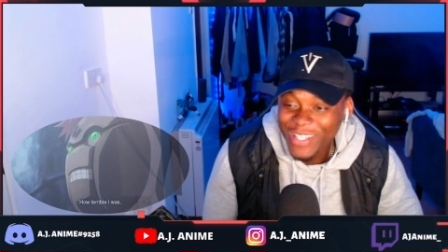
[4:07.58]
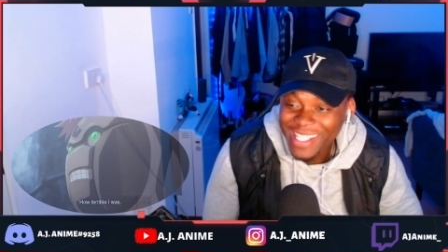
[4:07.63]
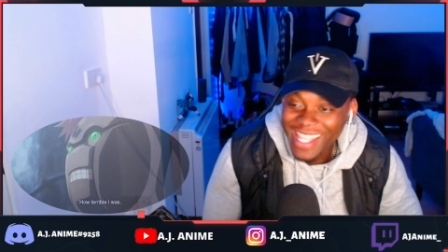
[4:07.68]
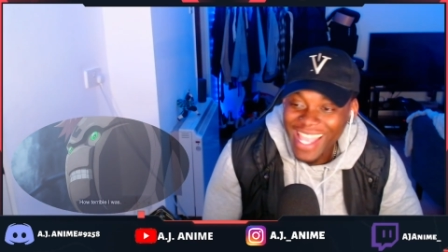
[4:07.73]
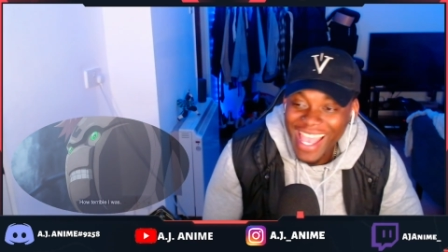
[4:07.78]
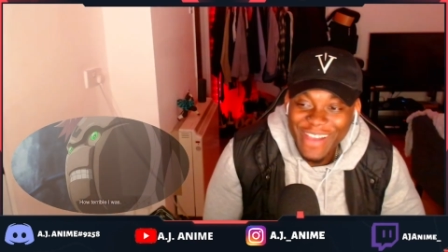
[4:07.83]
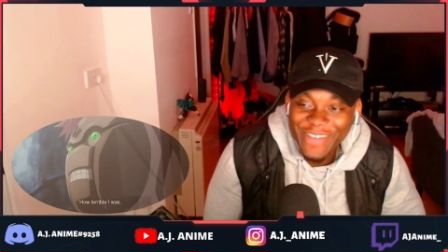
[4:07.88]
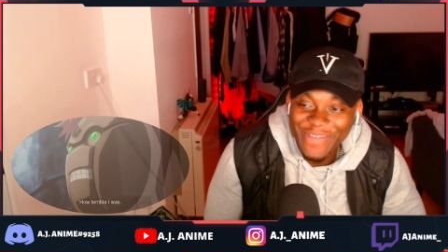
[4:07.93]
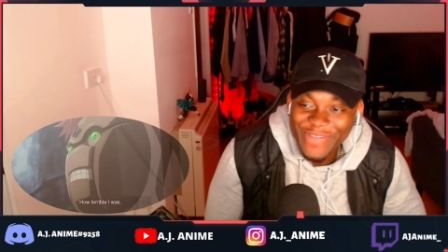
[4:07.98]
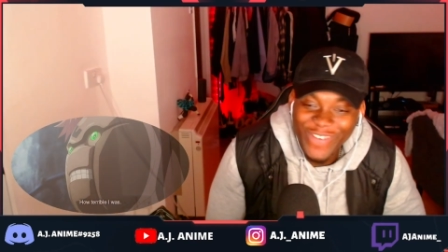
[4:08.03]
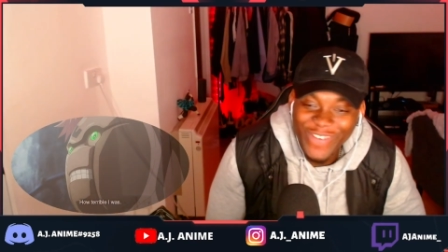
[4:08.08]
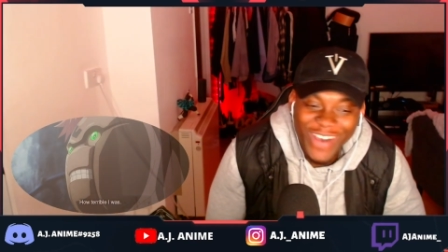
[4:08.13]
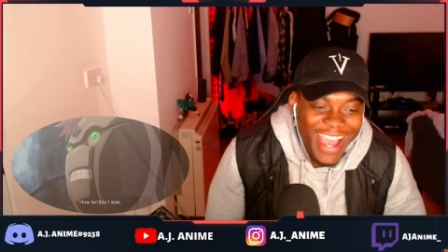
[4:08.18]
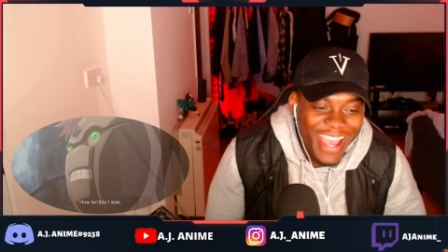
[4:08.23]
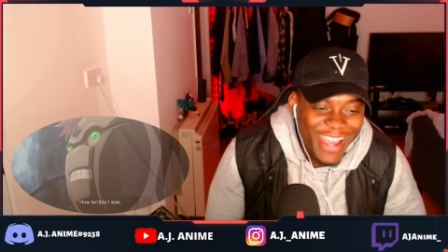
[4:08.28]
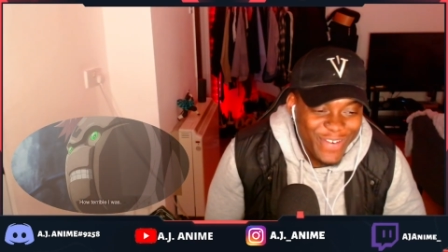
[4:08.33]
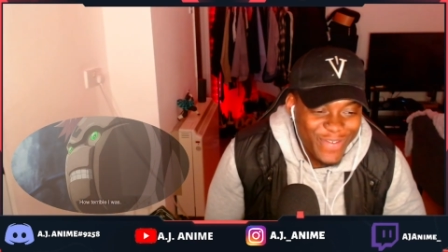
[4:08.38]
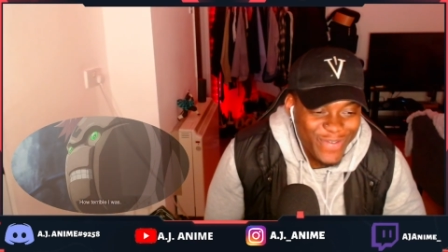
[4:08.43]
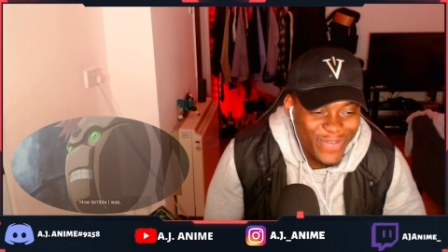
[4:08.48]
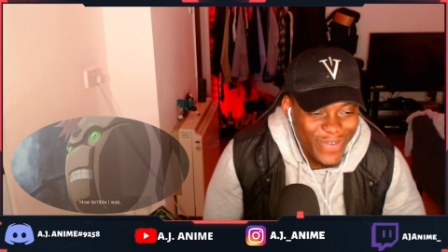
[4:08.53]
that
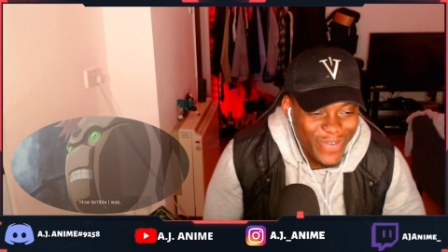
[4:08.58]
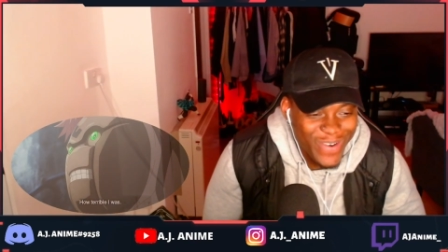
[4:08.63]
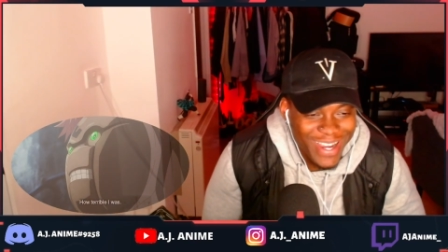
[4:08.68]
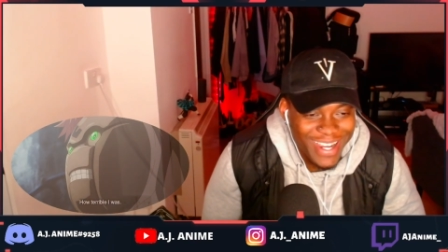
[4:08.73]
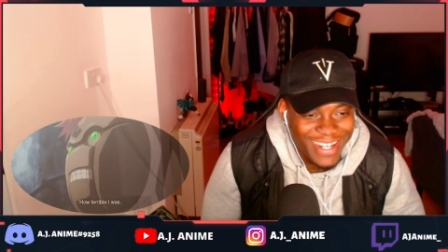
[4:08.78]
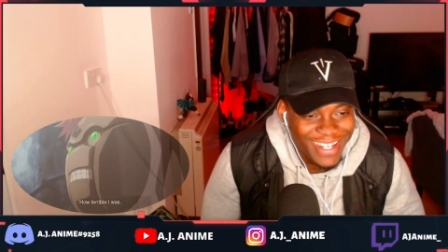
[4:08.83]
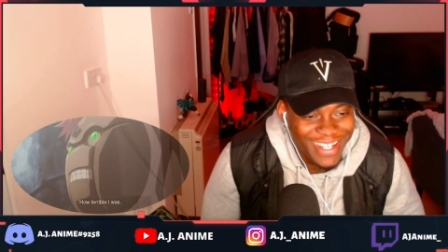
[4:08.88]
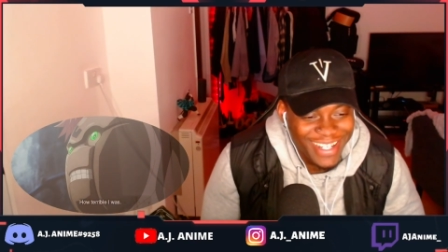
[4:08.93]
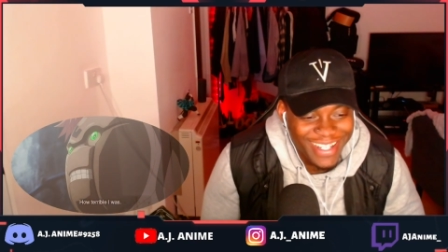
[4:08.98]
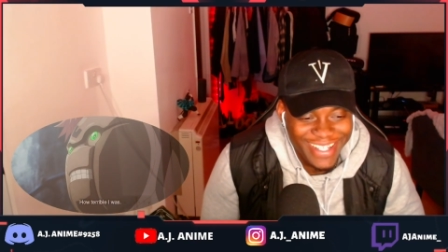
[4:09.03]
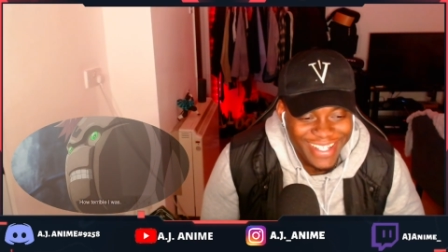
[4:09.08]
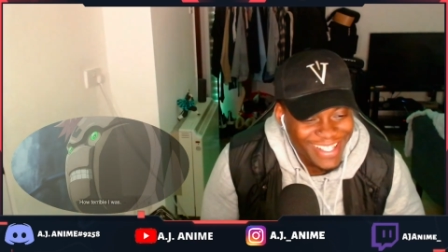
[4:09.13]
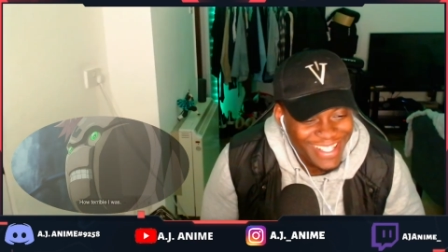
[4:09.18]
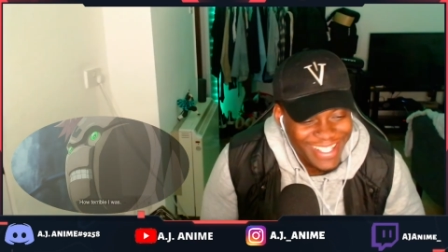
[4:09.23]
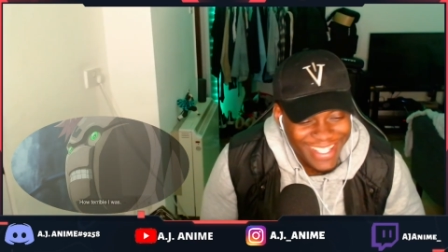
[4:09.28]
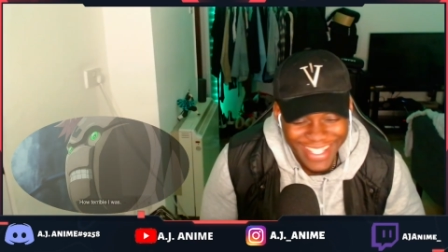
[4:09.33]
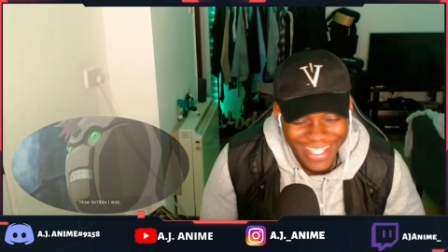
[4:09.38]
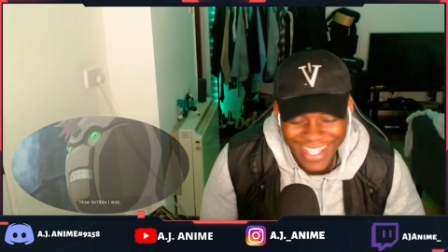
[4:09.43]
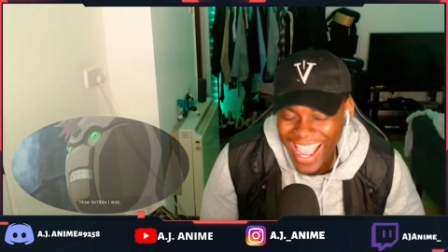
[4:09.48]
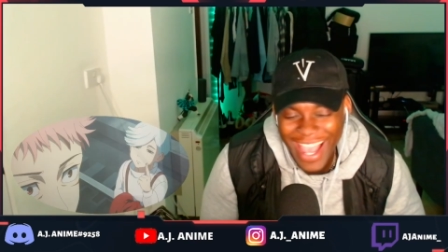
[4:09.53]
vital.
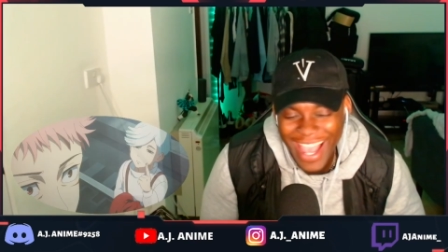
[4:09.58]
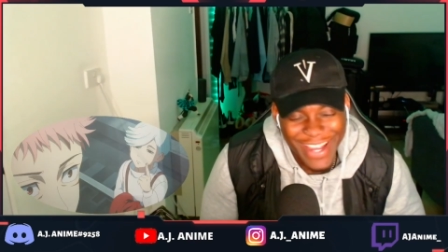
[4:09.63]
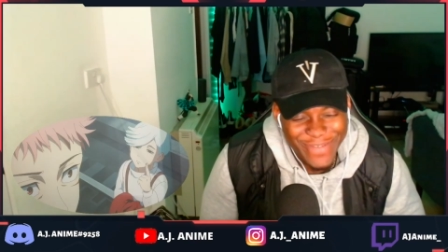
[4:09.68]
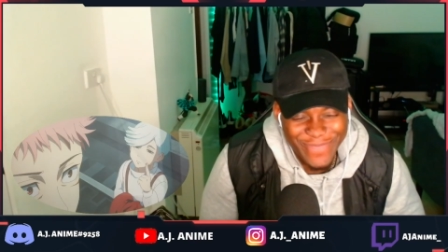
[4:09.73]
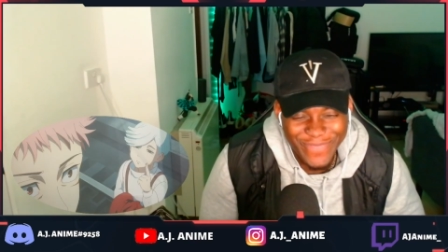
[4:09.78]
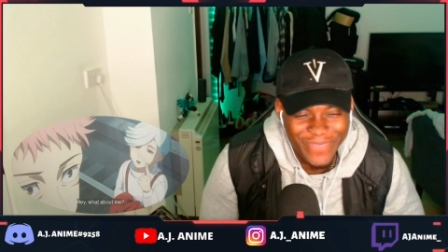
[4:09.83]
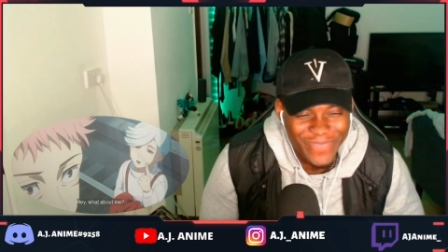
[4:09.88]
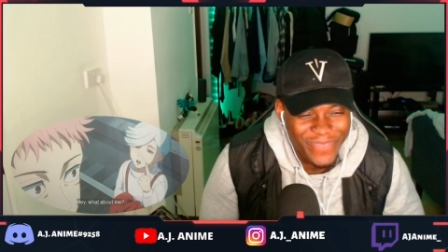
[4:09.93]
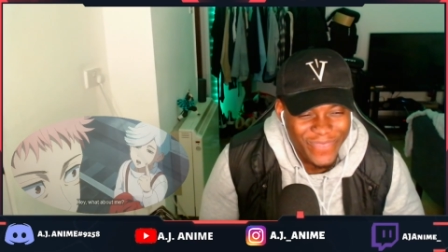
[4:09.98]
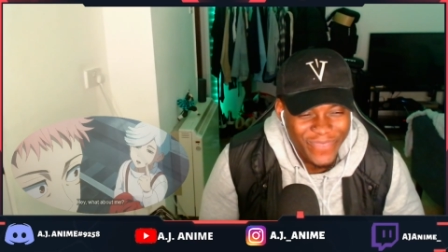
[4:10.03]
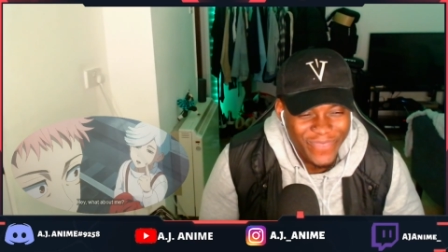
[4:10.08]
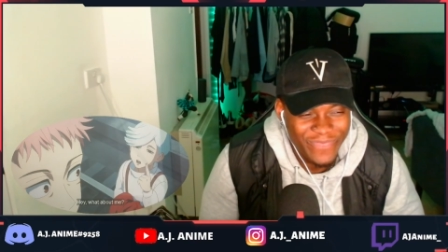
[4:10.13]
Damn.